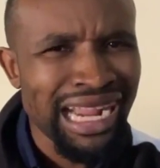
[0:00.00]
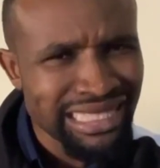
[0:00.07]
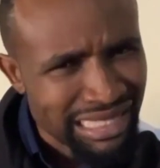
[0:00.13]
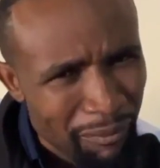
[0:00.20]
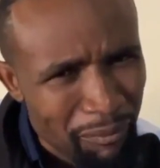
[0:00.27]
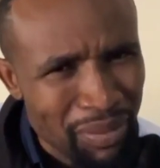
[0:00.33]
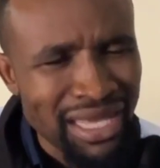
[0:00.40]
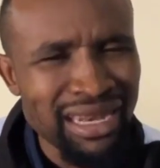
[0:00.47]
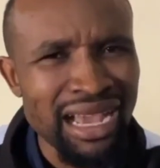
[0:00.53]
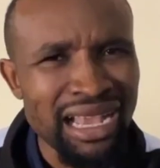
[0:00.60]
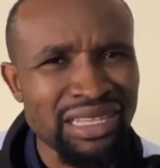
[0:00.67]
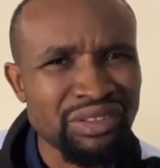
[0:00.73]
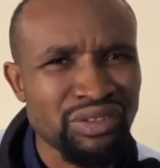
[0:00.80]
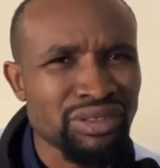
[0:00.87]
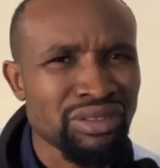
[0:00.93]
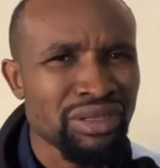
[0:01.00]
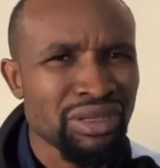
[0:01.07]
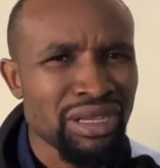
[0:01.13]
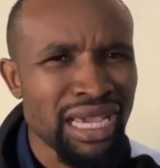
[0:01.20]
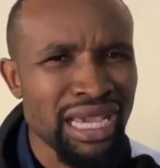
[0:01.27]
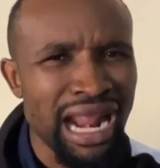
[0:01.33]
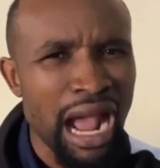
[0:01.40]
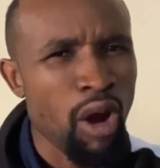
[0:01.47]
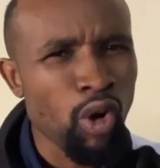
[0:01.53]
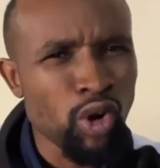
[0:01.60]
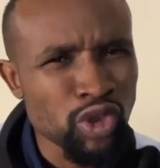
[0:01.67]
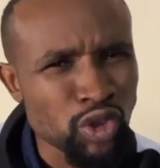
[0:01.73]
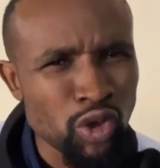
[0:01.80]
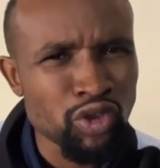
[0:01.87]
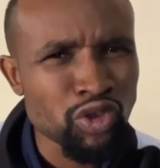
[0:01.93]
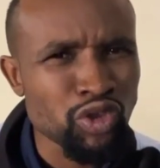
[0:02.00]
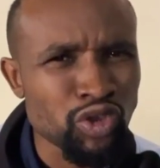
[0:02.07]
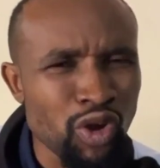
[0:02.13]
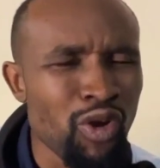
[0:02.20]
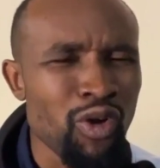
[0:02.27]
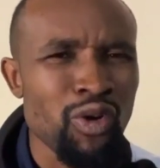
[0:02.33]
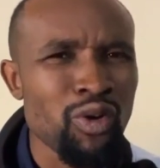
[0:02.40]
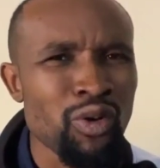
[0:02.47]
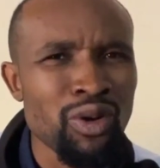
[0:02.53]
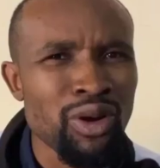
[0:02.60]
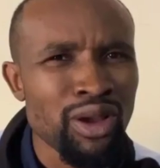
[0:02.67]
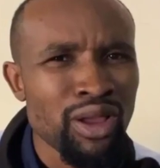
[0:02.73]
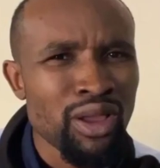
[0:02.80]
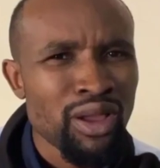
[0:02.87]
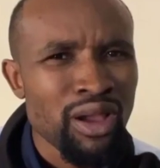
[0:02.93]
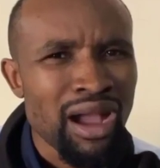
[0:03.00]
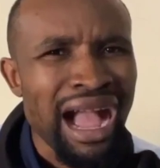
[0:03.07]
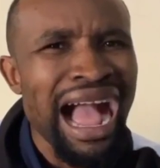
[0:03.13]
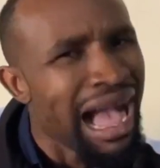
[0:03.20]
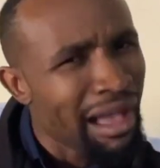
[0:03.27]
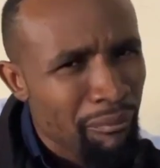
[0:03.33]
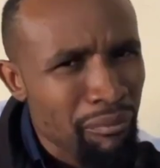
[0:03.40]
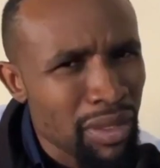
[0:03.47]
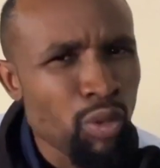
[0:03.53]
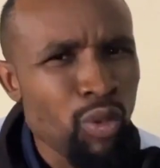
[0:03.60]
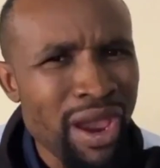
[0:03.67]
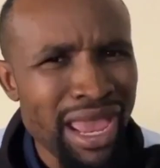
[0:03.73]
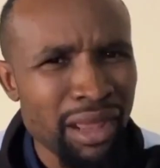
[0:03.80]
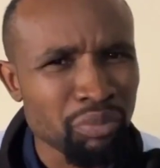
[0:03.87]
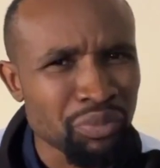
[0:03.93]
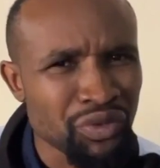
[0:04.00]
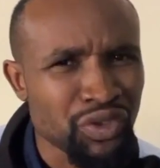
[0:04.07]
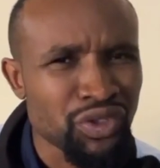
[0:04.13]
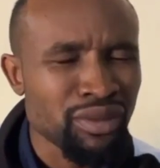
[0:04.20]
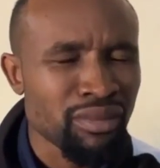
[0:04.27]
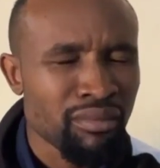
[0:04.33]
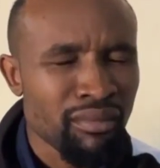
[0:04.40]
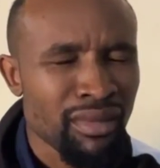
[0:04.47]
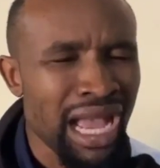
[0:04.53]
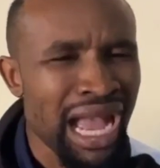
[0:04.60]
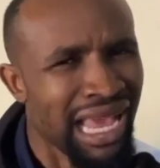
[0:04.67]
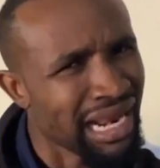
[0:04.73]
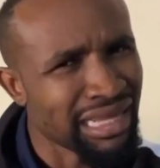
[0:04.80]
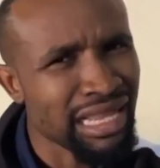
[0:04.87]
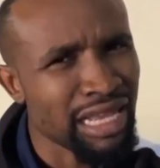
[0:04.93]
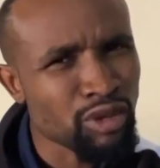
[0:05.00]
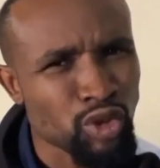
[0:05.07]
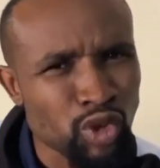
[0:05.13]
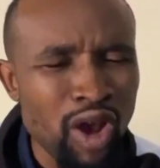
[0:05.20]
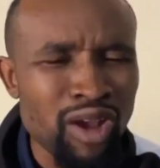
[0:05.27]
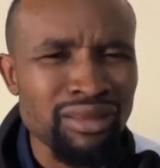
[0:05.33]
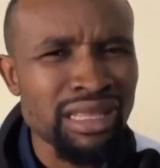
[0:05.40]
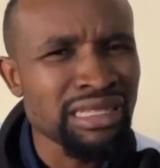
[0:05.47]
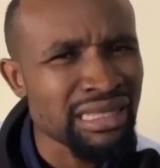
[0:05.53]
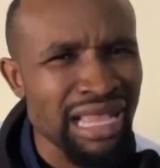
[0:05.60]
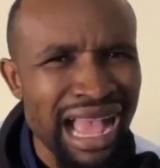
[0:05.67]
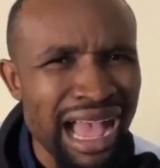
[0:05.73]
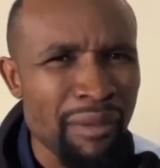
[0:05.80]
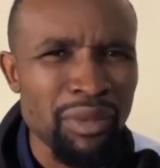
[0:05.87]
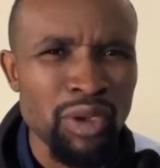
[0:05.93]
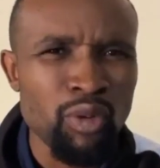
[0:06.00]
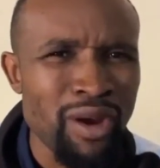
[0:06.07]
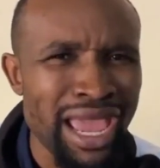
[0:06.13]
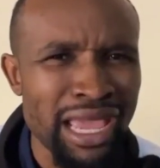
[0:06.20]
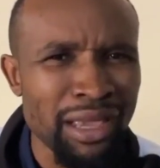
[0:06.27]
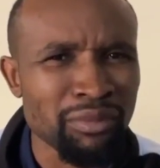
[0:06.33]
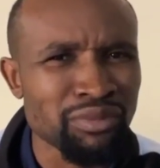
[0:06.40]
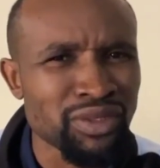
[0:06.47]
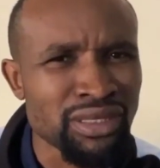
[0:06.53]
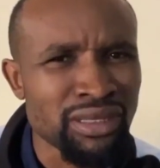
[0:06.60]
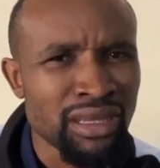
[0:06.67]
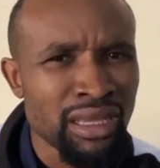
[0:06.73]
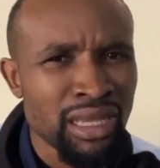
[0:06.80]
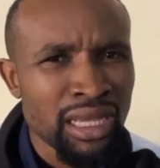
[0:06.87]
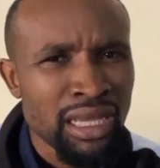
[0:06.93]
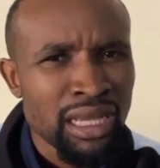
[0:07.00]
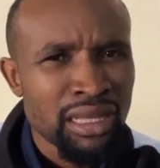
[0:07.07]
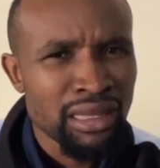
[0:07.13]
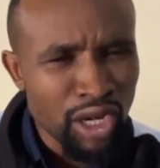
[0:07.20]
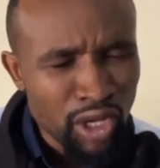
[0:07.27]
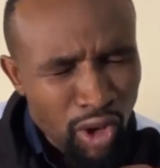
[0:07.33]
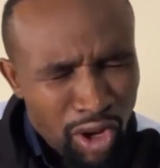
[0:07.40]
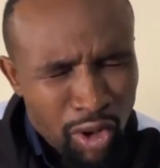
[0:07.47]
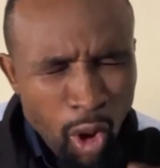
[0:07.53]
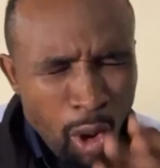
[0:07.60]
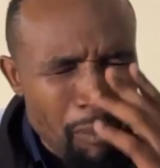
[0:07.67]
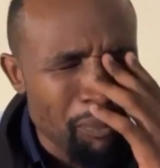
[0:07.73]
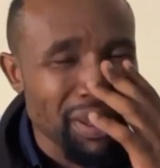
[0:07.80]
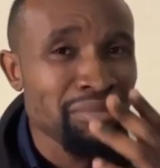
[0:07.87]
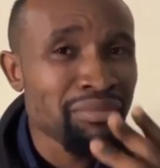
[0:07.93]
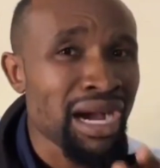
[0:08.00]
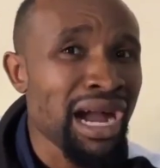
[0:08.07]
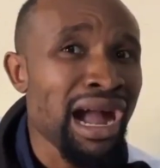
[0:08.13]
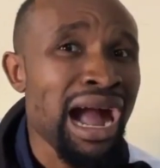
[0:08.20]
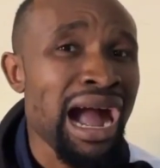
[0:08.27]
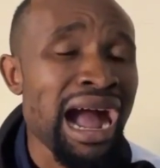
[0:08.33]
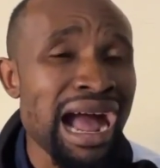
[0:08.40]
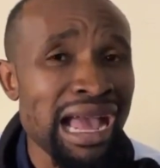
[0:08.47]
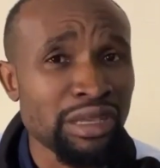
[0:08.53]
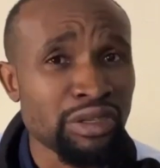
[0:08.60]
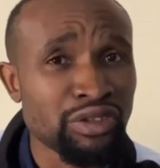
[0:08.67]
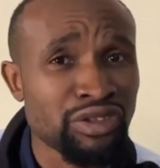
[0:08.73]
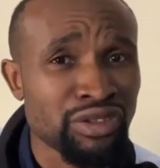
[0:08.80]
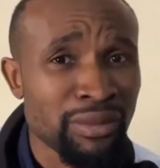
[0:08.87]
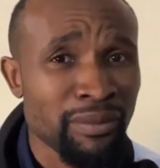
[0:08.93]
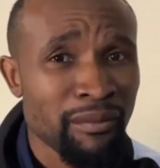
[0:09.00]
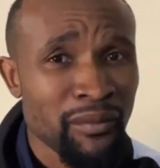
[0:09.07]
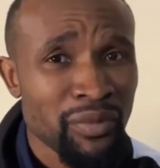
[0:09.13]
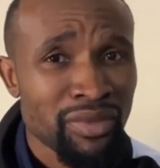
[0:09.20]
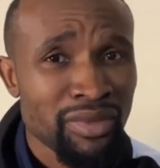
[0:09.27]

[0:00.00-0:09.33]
caterpillars and I also saw armyworms. And as I saw these armyworms, the Lord opened my eyes.